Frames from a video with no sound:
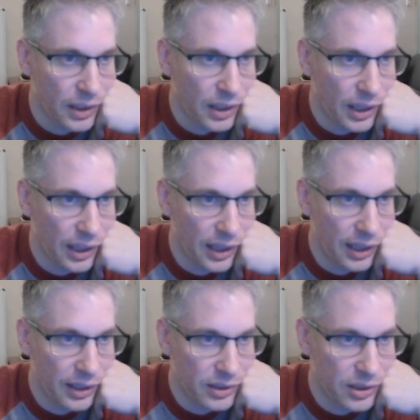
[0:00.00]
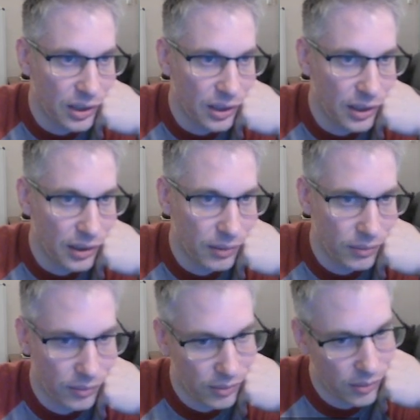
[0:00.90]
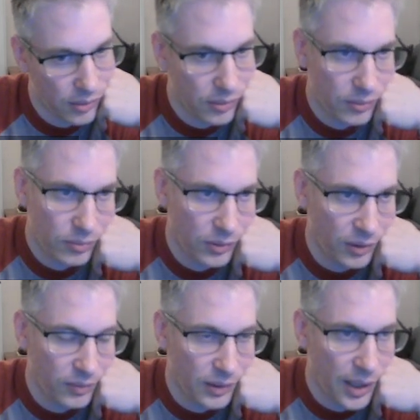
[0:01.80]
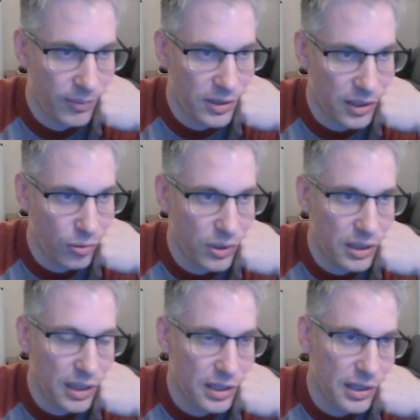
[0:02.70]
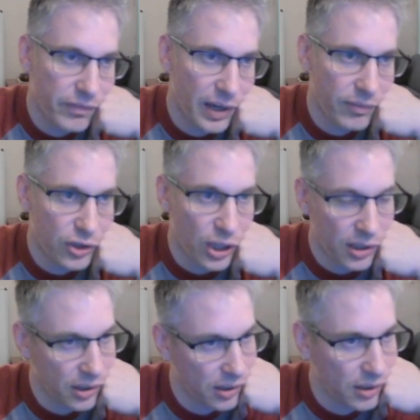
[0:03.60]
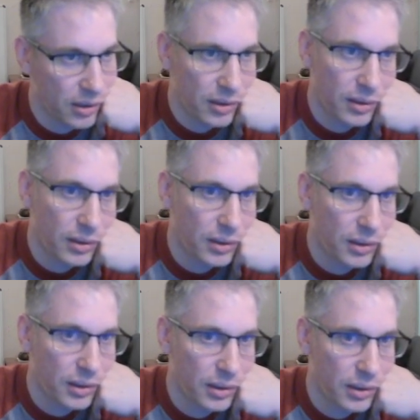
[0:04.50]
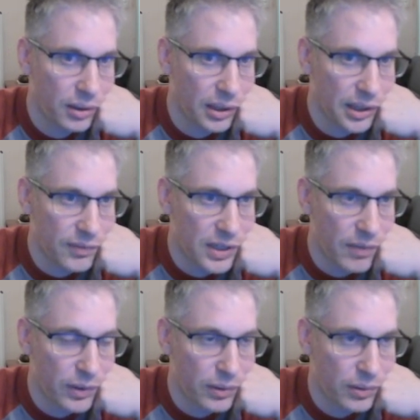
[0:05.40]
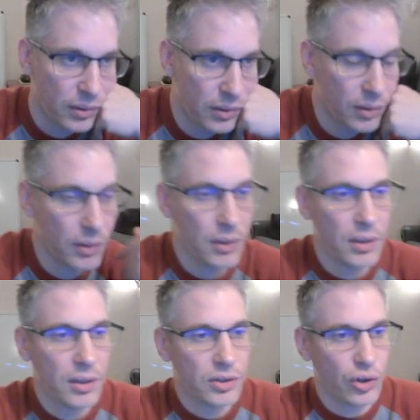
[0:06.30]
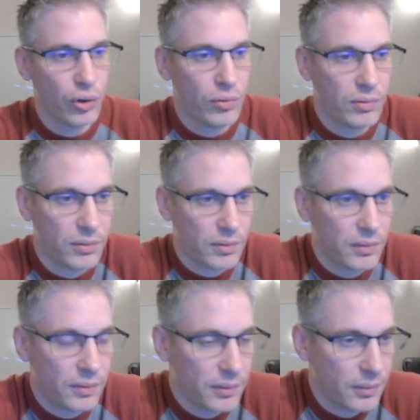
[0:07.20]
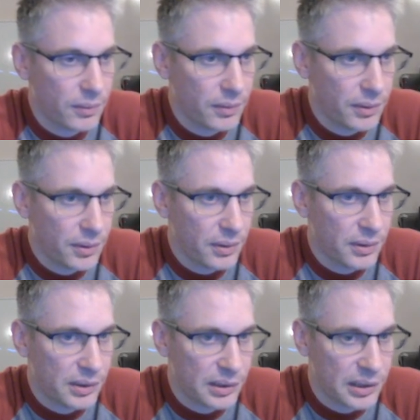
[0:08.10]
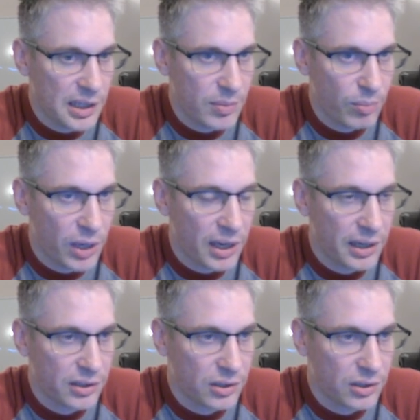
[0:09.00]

And obviously queen takes e5 check, king f7. So keep in mind,